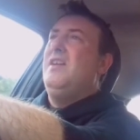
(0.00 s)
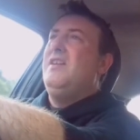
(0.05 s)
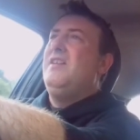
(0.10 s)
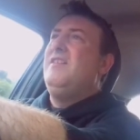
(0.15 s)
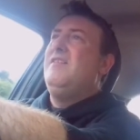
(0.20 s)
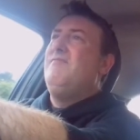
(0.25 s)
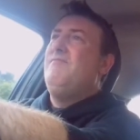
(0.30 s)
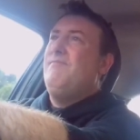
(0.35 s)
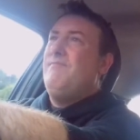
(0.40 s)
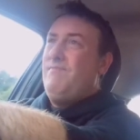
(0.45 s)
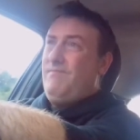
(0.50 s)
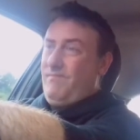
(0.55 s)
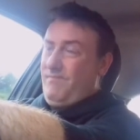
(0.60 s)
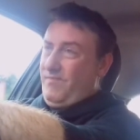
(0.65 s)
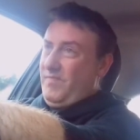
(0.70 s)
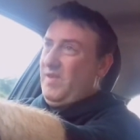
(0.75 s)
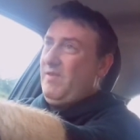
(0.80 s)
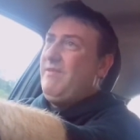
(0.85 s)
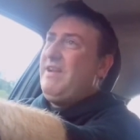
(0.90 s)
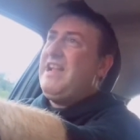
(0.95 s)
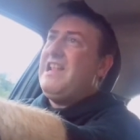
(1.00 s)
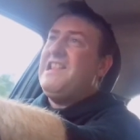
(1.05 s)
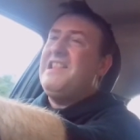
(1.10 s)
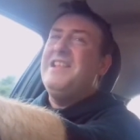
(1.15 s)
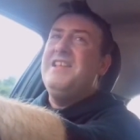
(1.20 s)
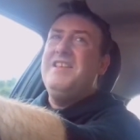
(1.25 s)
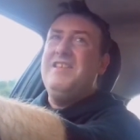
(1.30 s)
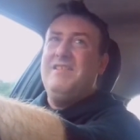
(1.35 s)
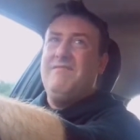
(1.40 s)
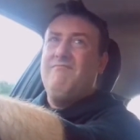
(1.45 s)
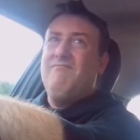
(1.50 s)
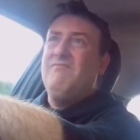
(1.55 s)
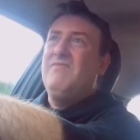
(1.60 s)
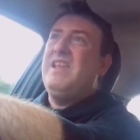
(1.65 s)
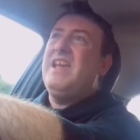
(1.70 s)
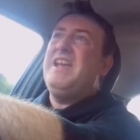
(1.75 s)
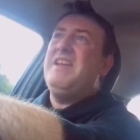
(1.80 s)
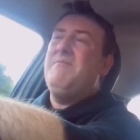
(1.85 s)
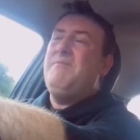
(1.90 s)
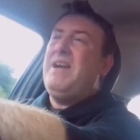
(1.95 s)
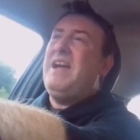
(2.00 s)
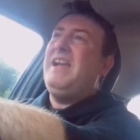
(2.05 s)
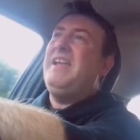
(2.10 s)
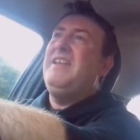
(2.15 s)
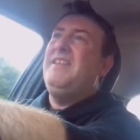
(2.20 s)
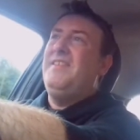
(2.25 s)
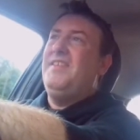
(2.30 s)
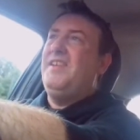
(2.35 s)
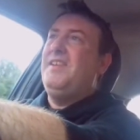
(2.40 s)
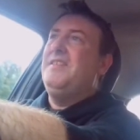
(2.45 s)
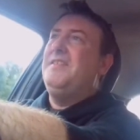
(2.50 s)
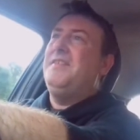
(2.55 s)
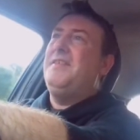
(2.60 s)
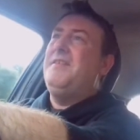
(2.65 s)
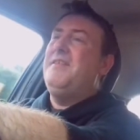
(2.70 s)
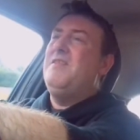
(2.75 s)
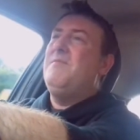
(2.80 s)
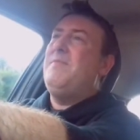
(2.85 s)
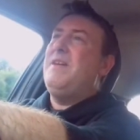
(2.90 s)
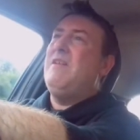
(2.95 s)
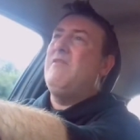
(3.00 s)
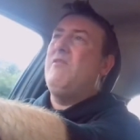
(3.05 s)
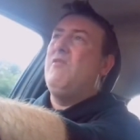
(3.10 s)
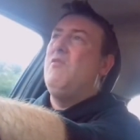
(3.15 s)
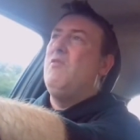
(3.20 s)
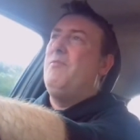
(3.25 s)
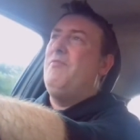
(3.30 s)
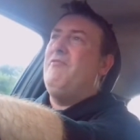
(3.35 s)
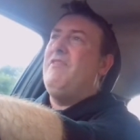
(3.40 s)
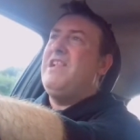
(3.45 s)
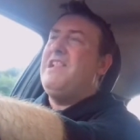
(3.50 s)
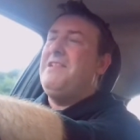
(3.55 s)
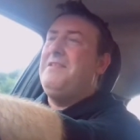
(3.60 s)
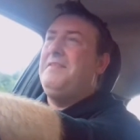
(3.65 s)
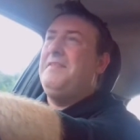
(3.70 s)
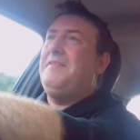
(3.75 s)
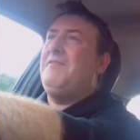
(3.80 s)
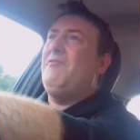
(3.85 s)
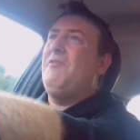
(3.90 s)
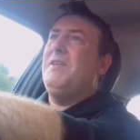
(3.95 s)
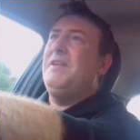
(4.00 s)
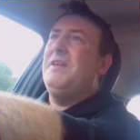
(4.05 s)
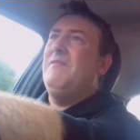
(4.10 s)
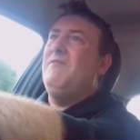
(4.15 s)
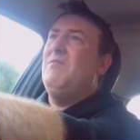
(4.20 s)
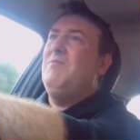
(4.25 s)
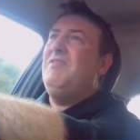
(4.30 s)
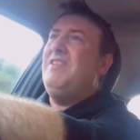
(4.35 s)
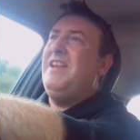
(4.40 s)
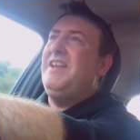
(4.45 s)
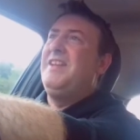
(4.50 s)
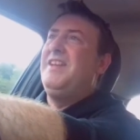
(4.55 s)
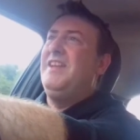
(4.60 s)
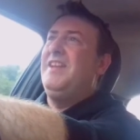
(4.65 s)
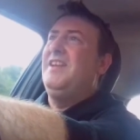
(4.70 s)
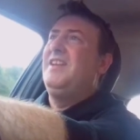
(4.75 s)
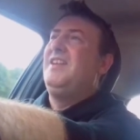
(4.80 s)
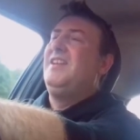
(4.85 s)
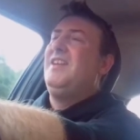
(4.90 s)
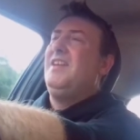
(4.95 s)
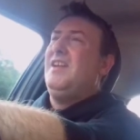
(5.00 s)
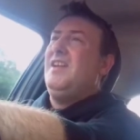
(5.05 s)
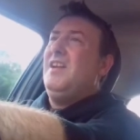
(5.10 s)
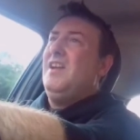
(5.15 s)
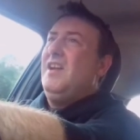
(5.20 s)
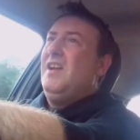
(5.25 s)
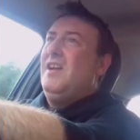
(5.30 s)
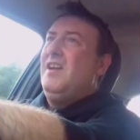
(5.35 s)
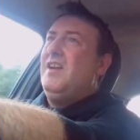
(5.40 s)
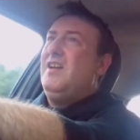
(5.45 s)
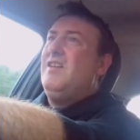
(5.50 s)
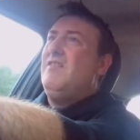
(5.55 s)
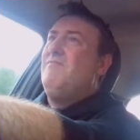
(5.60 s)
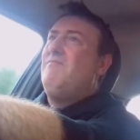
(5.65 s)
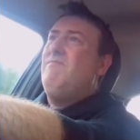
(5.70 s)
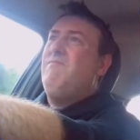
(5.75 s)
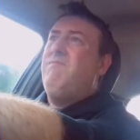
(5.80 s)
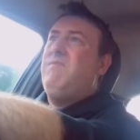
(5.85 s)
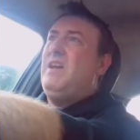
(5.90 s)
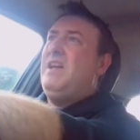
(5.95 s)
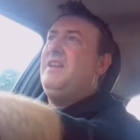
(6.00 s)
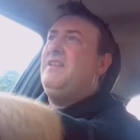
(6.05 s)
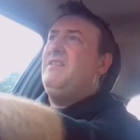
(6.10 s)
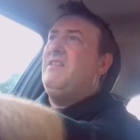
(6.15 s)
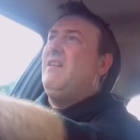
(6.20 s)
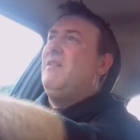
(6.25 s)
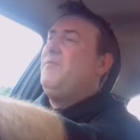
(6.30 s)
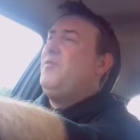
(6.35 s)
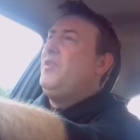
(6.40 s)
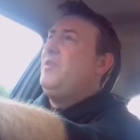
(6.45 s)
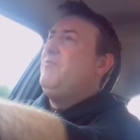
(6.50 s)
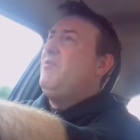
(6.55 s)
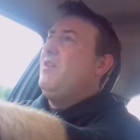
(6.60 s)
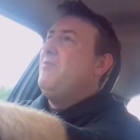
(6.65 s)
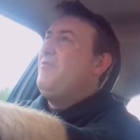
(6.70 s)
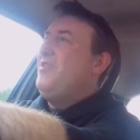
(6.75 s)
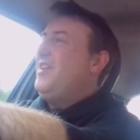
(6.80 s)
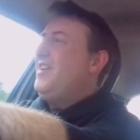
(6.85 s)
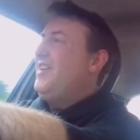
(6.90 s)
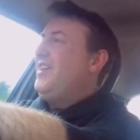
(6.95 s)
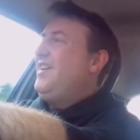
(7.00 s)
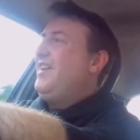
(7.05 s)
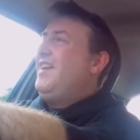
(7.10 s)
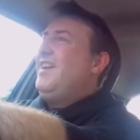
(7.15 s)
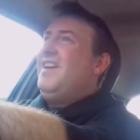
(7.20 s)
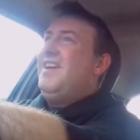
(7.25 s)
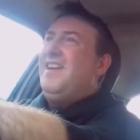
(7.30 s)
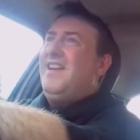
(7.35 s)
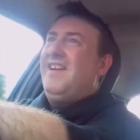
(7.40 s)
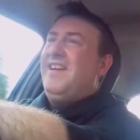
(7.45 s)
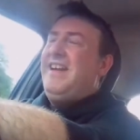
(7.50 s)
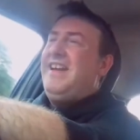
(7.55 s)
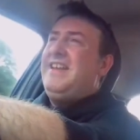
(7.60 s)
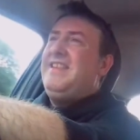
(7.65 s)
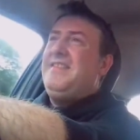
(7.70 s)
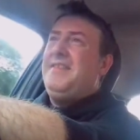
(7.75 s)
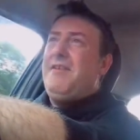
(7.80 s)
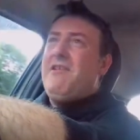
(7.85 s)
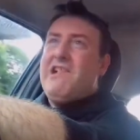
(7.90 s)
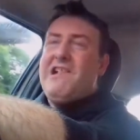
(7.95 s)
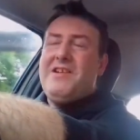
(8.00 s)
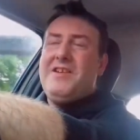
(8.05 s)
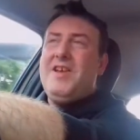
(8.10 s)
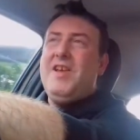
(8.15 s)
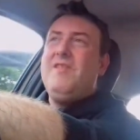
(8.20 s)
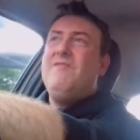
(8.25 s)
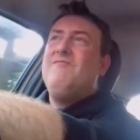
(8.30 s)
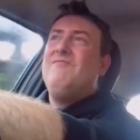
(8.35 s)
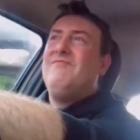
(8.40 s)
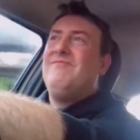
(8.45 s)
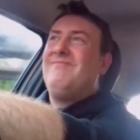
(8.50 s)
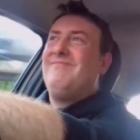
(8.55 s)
uh, are actually getting back into concern about corporations screwing up the planet. Um, and I'm doing my bit, and so should you.